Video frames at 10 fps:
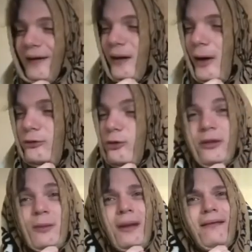don't know
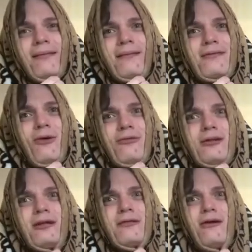what to make of this,
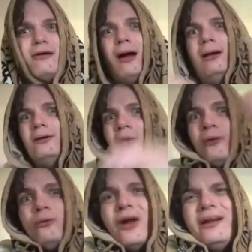Ghostlings. Are
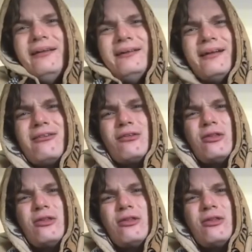you ready? It's